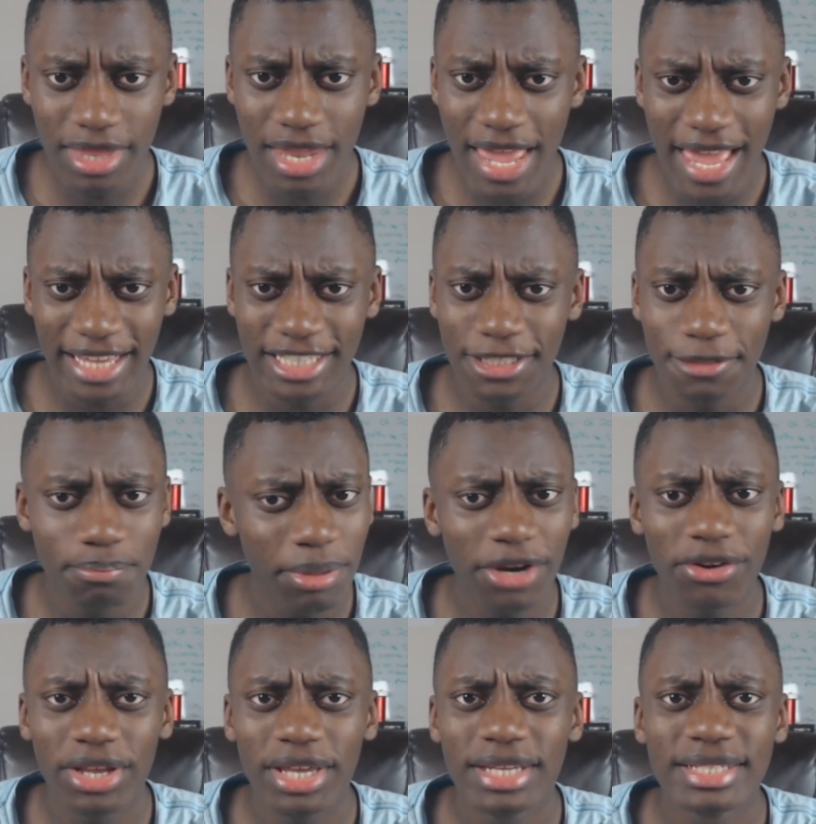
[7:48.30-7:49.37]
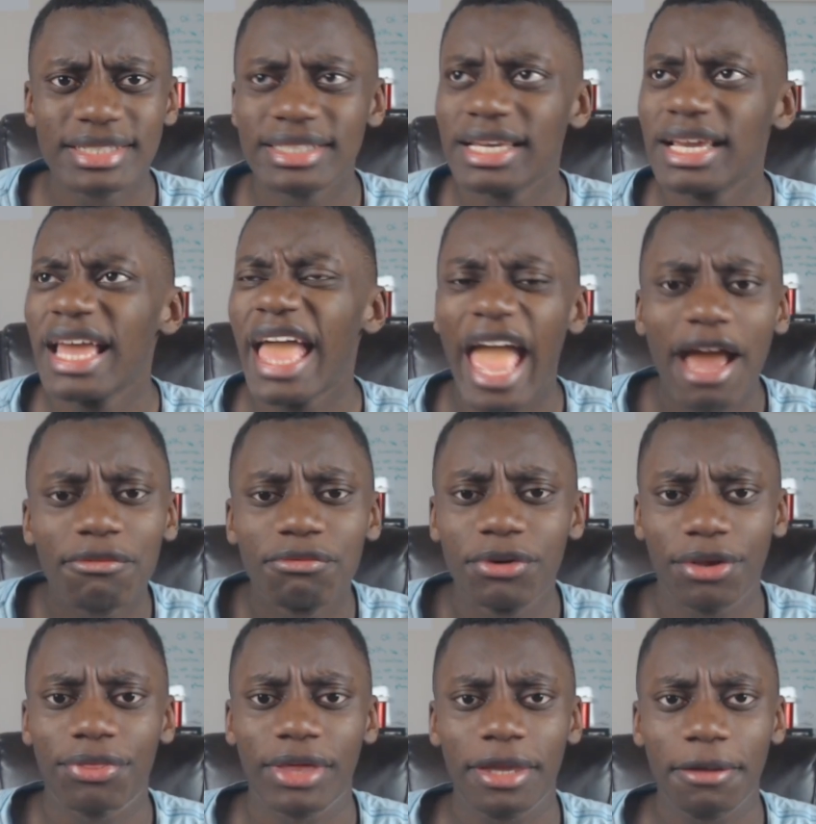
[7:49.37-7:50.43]
experienced
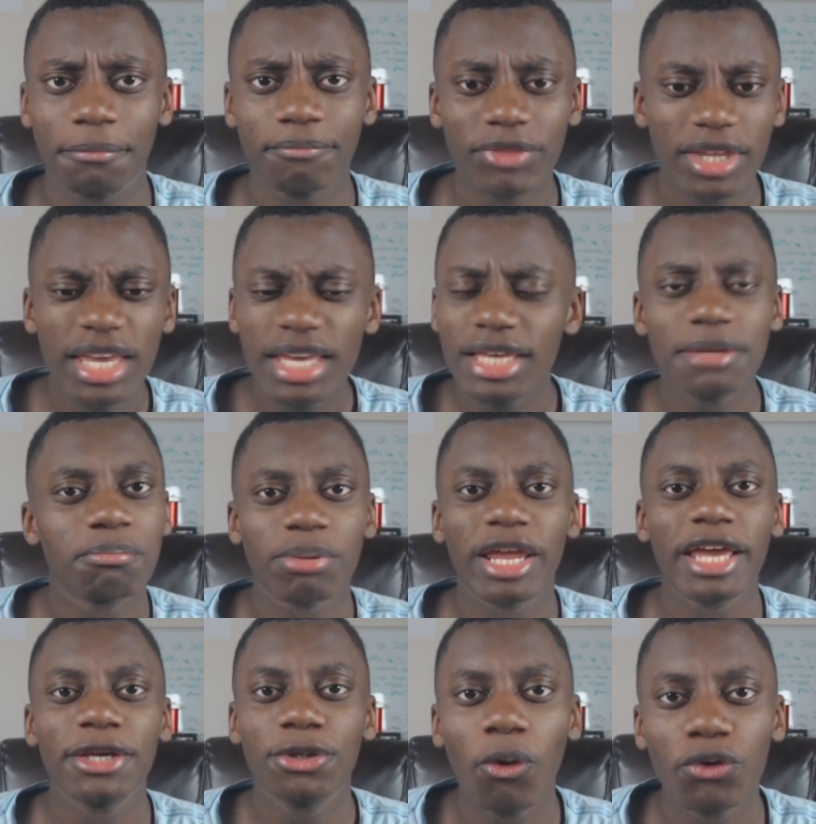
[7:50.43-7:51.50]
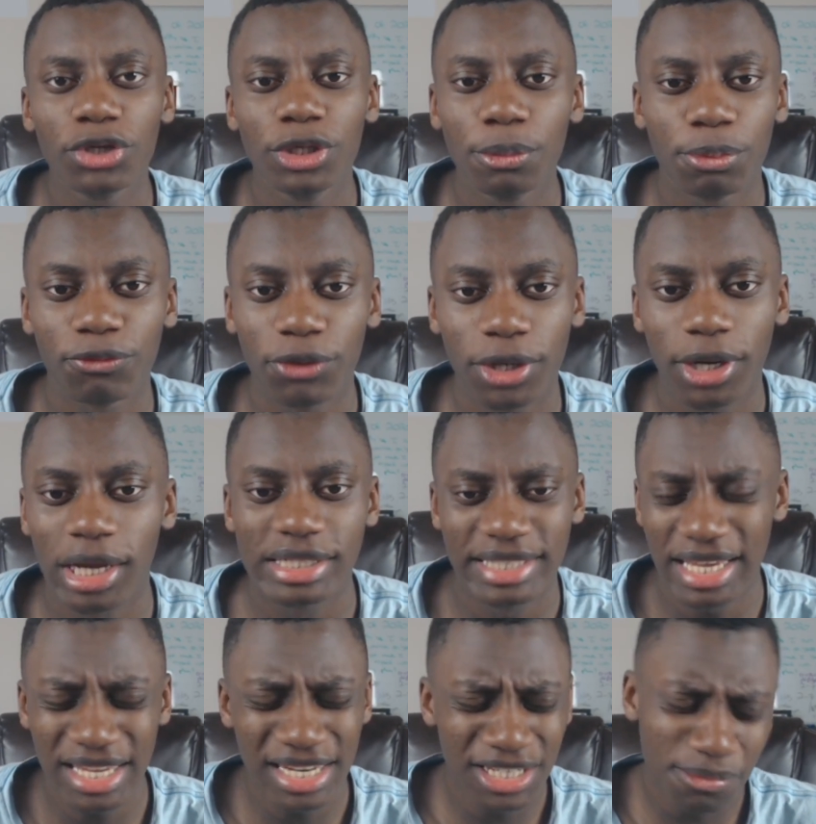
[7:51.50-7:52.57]
everything. He can play goalkeeper, for God's
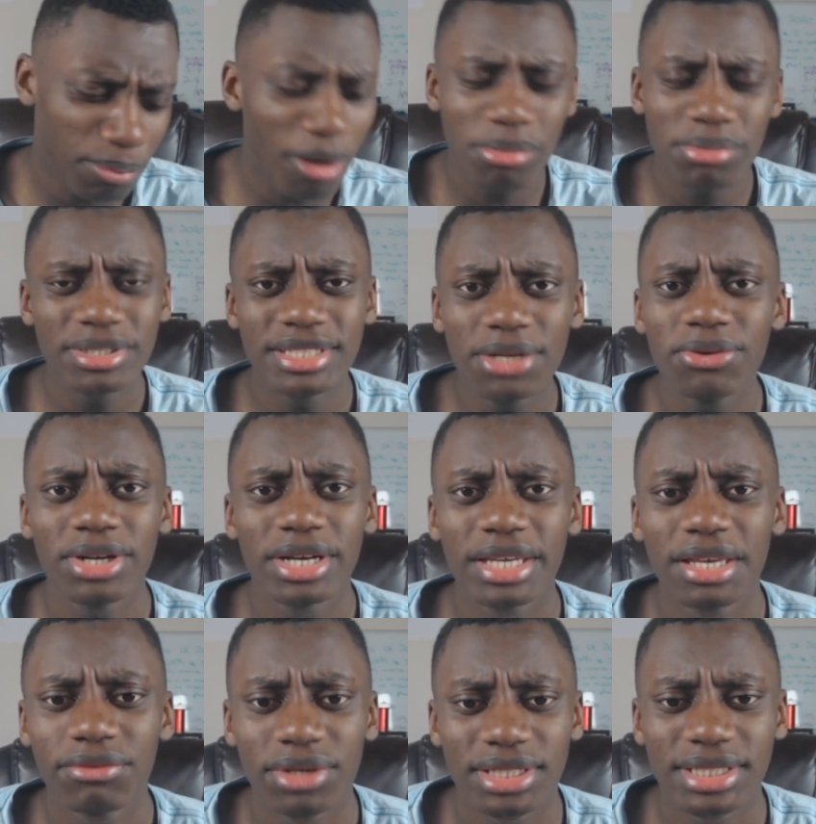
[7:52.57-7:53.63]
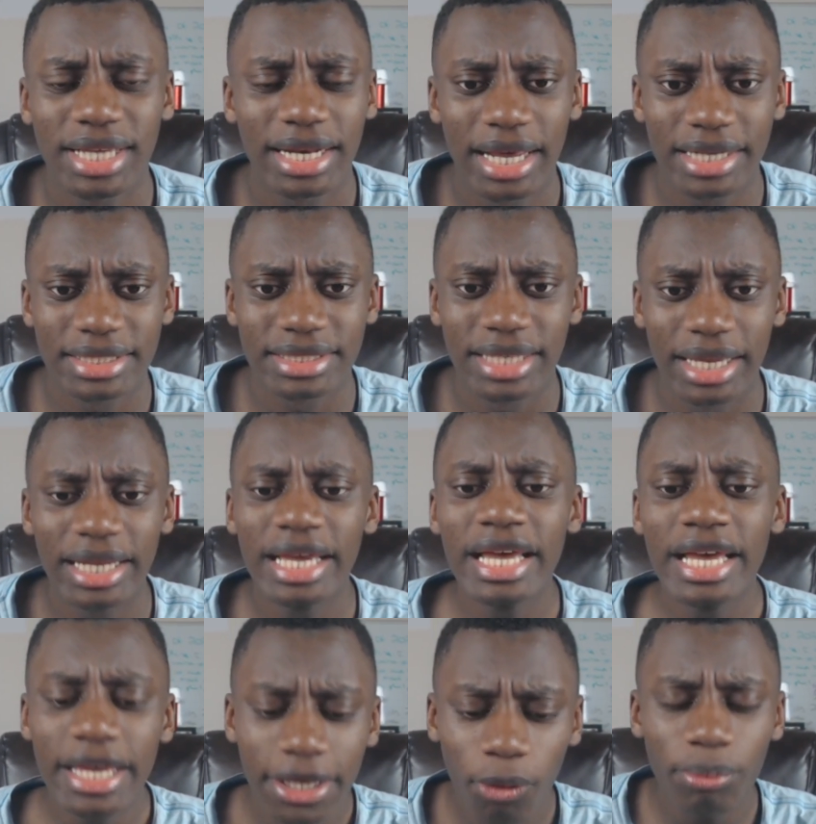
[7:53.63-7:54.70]
sake, and he's probably still going to give you a 10 out of 10.
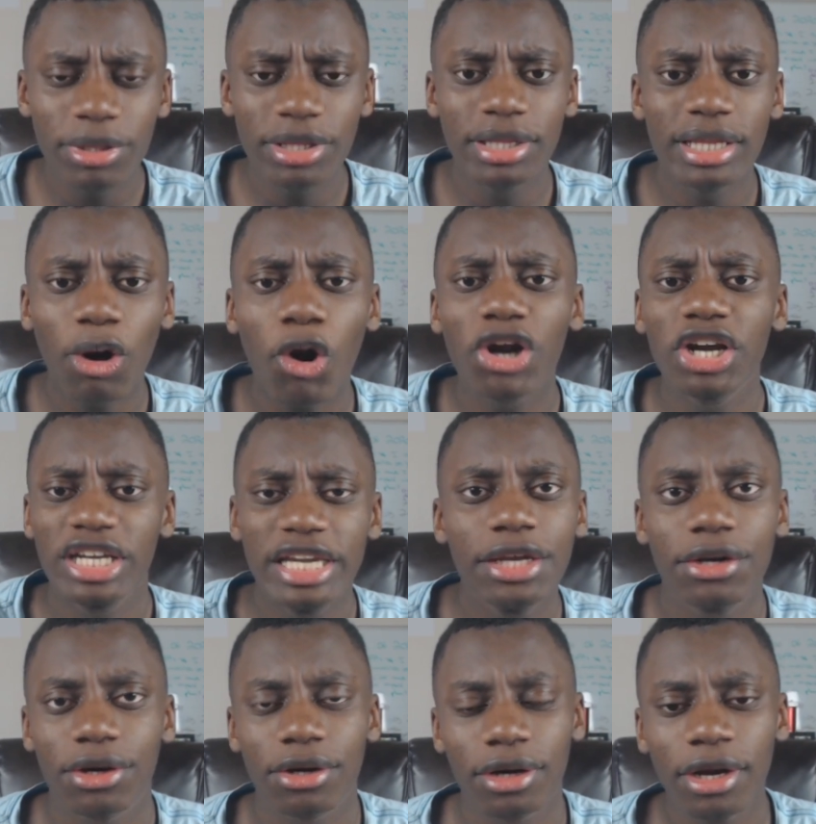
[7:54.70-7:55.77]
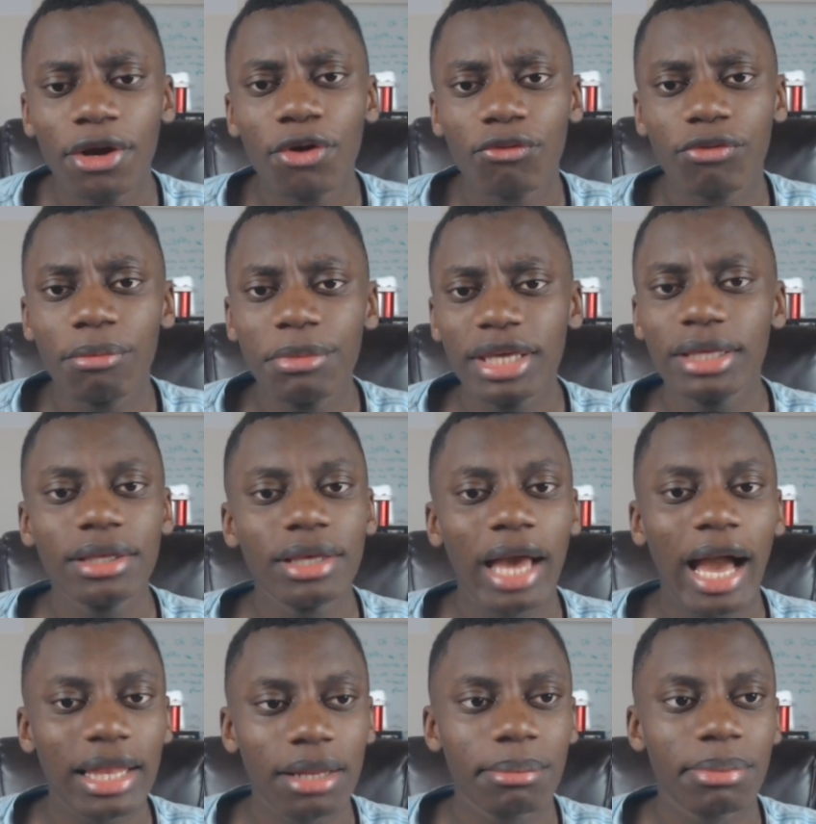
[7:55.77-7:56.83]
He'll be our leader. For me,
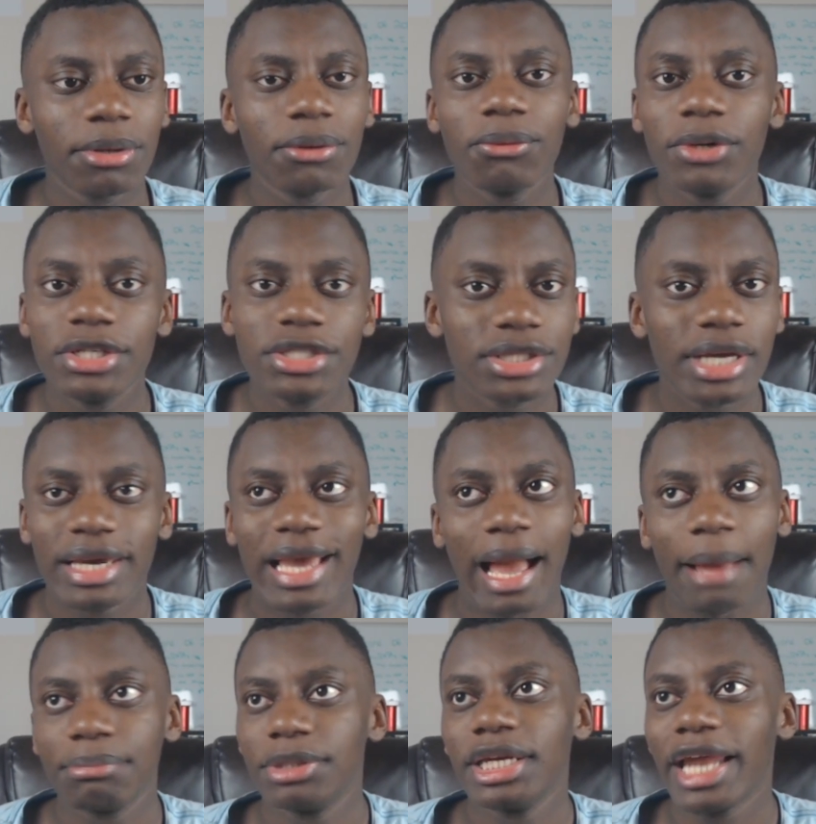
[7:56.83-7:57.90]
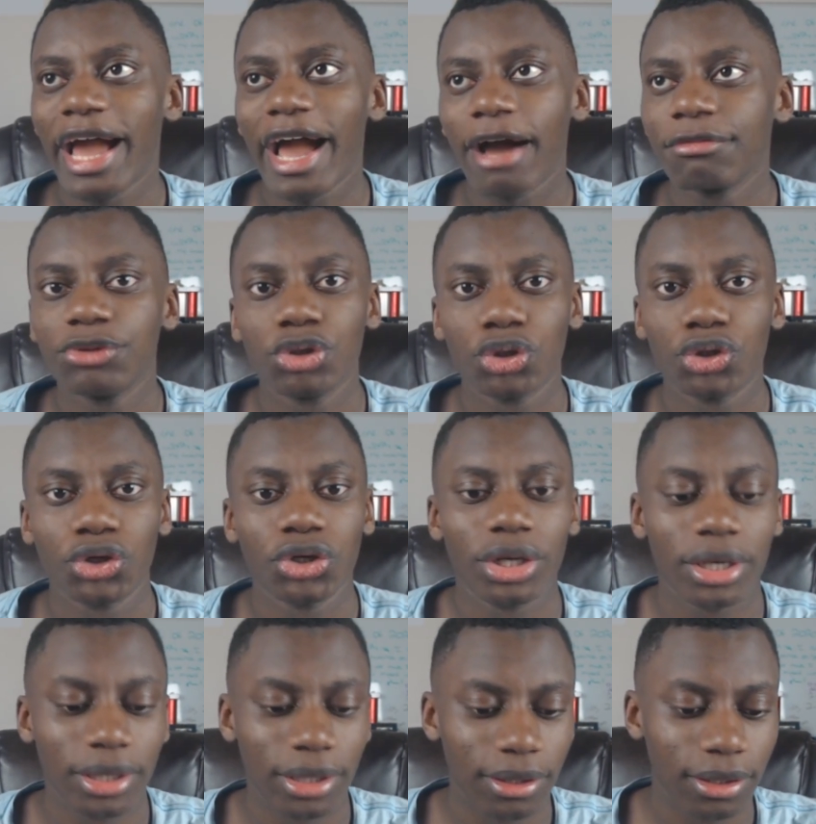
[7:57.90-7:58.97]
Alaba is the captain
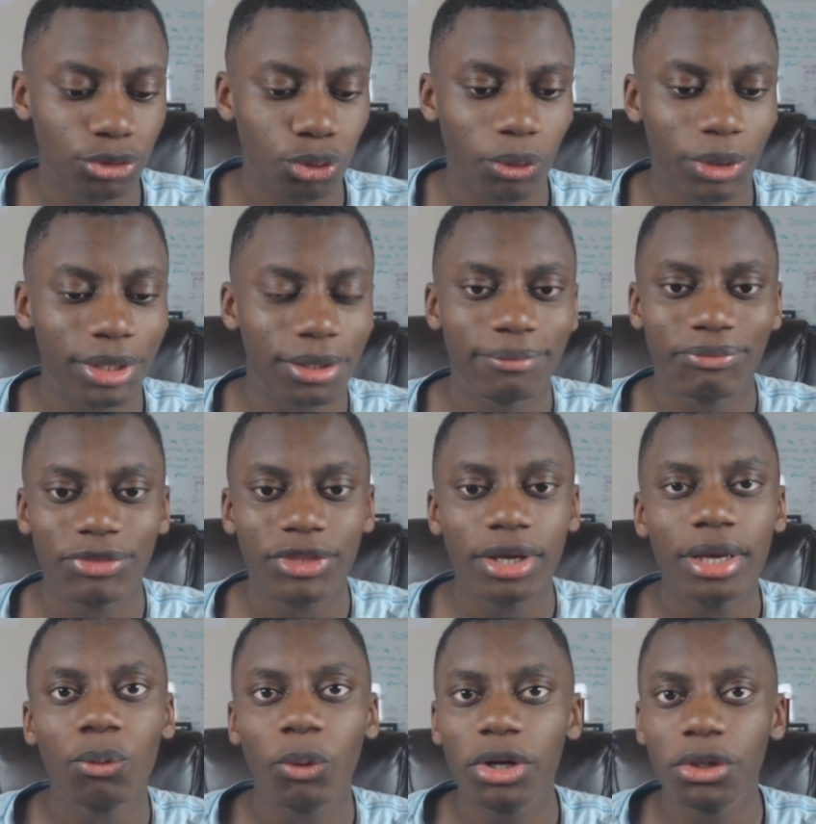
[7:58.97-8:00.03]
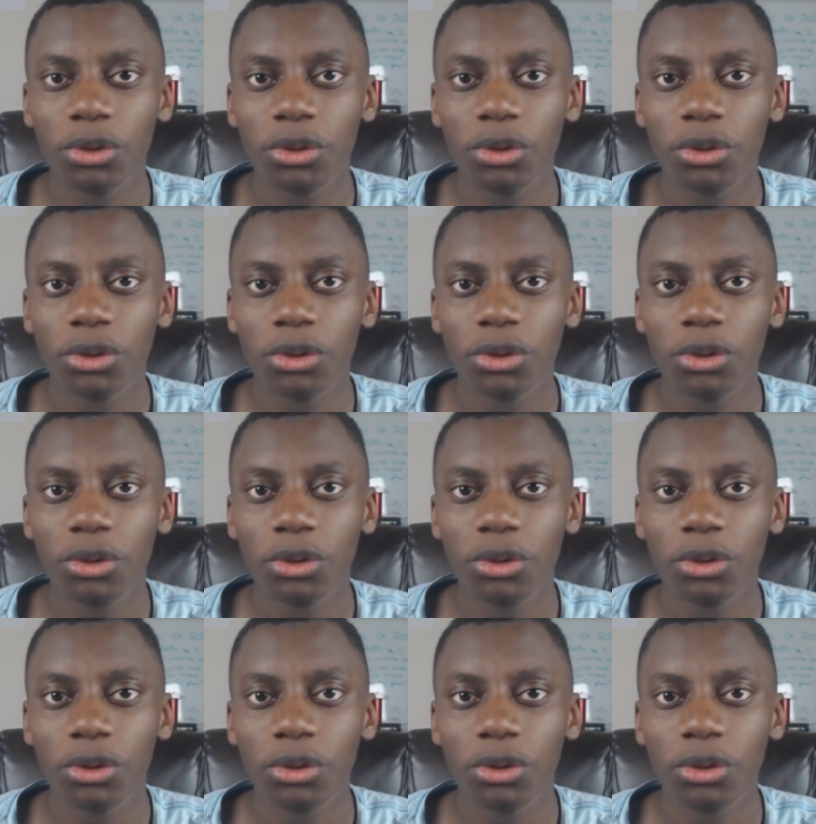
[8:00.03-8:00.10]
after Neuer. When